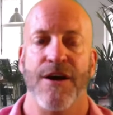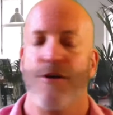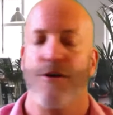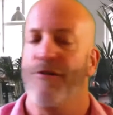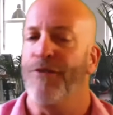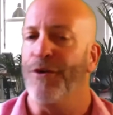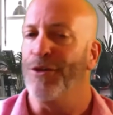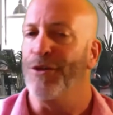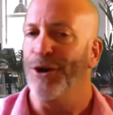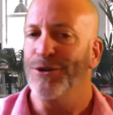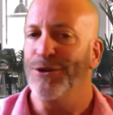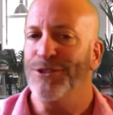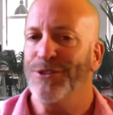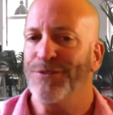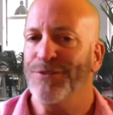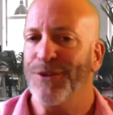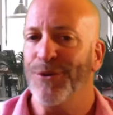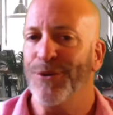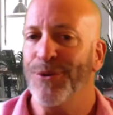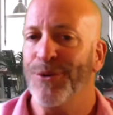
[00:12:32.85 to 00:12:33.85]
for those of
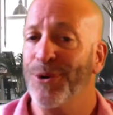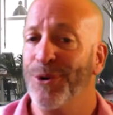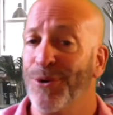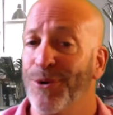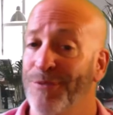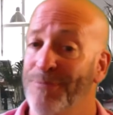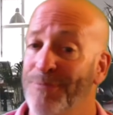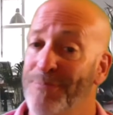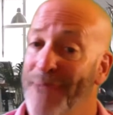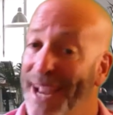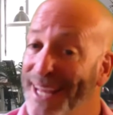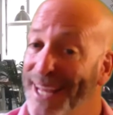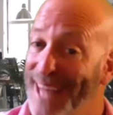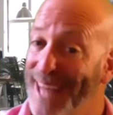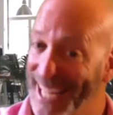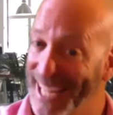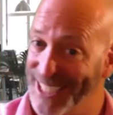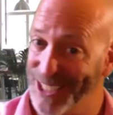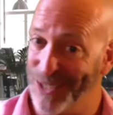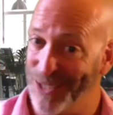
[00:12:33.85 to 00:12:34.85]
you who have made
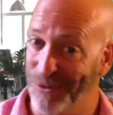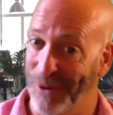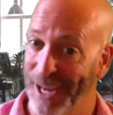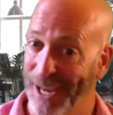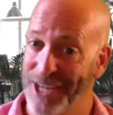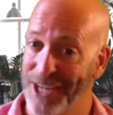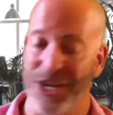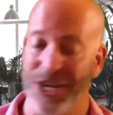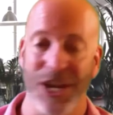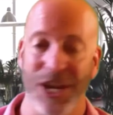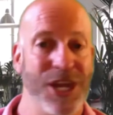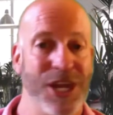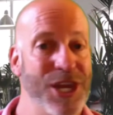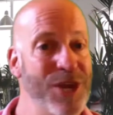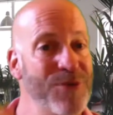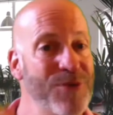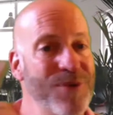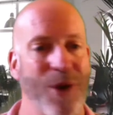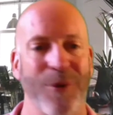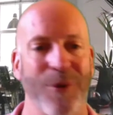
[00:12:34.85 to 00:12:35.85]
that switch,
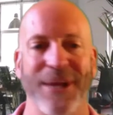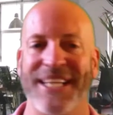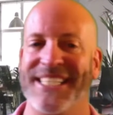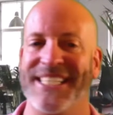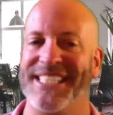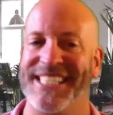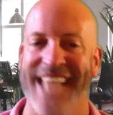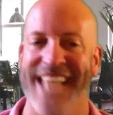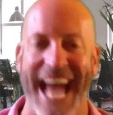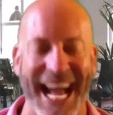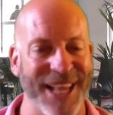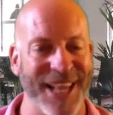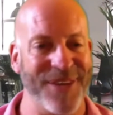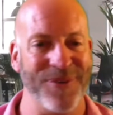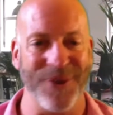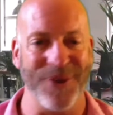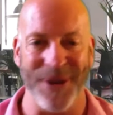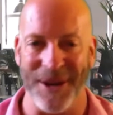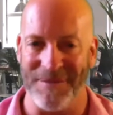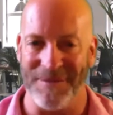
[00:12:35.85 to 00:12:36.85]
you know exactly
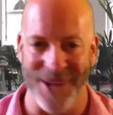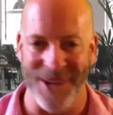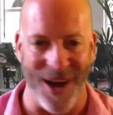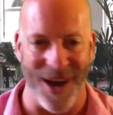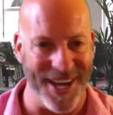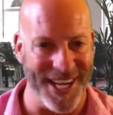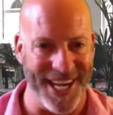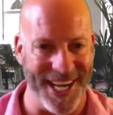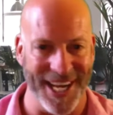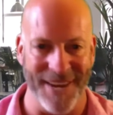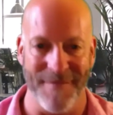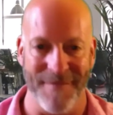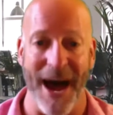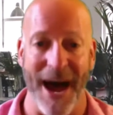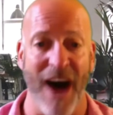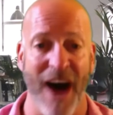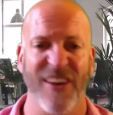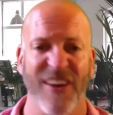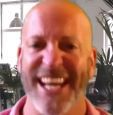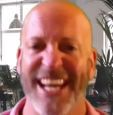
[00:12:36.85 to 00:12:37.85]
what I'm talking
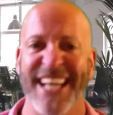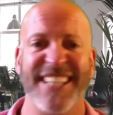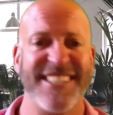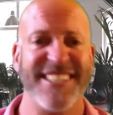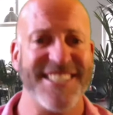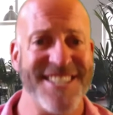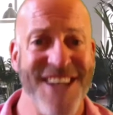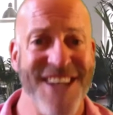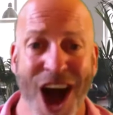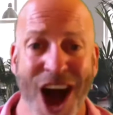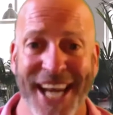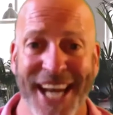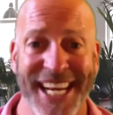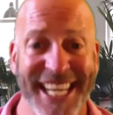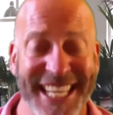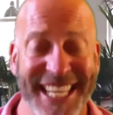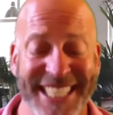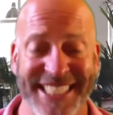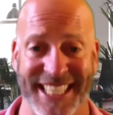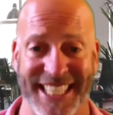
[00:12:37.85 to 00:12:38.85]
about. It's not
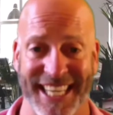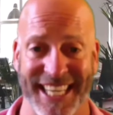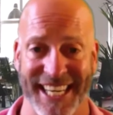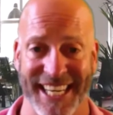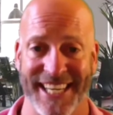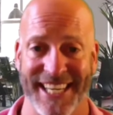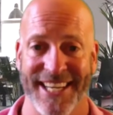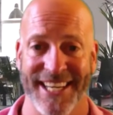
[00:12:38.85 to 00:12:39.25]
easy.